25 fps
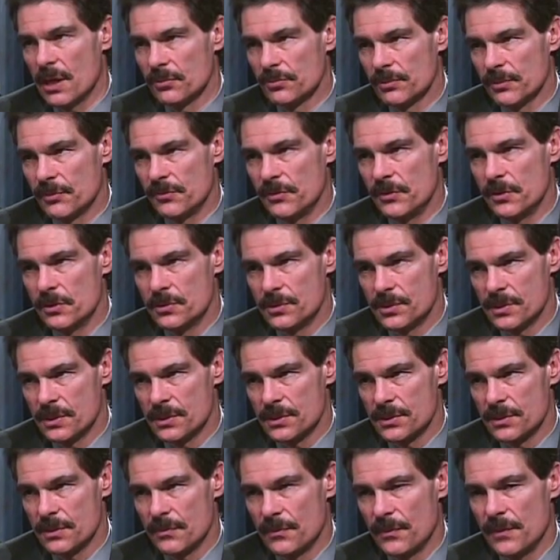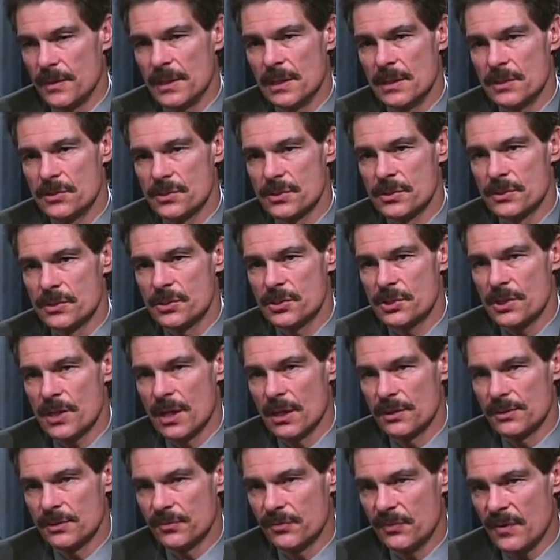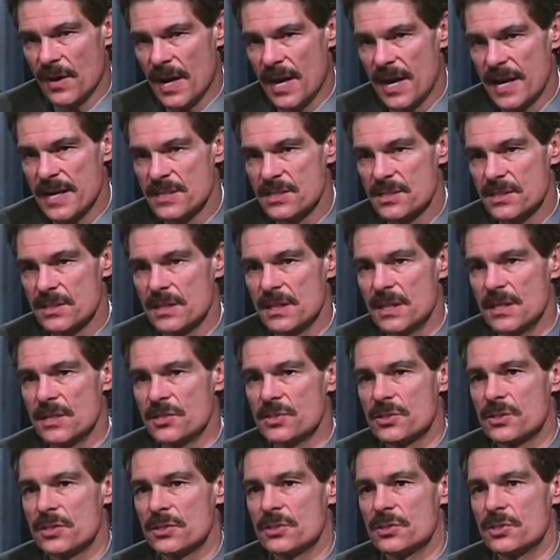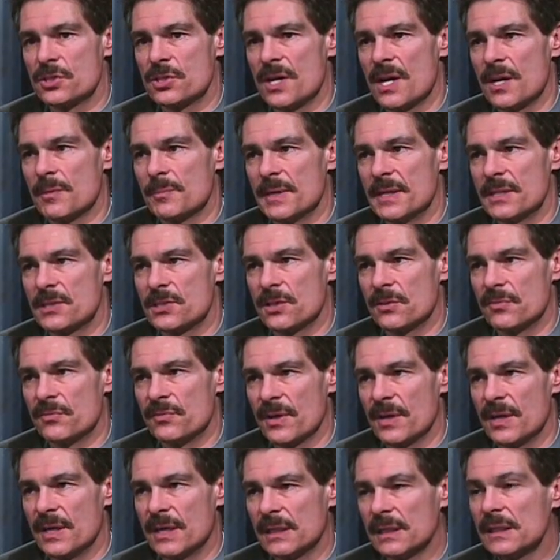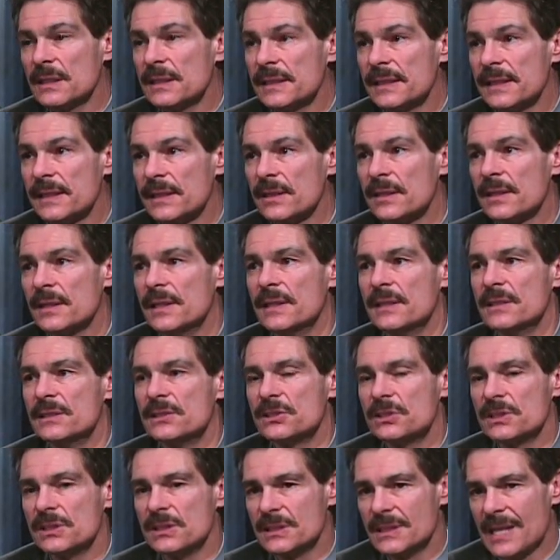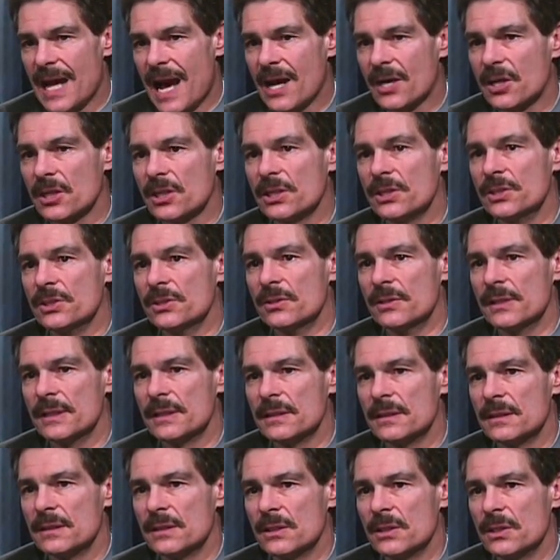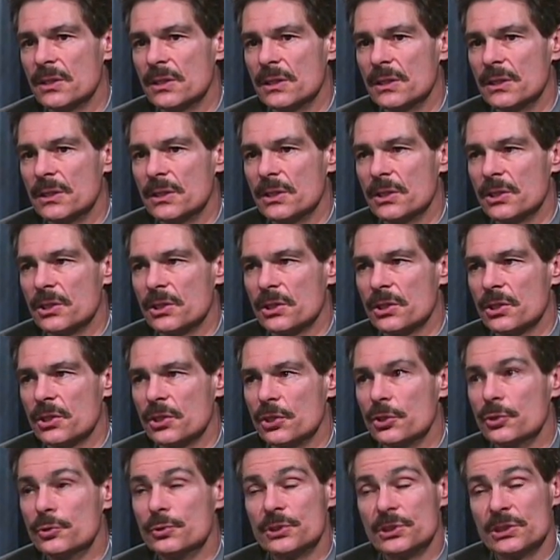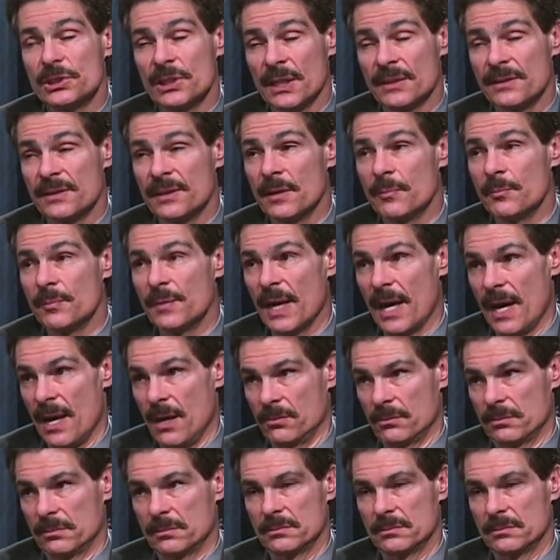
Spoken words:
refuses, the instant the child defies, the instant the child makes it very clear she's not going to do it, you shut them down.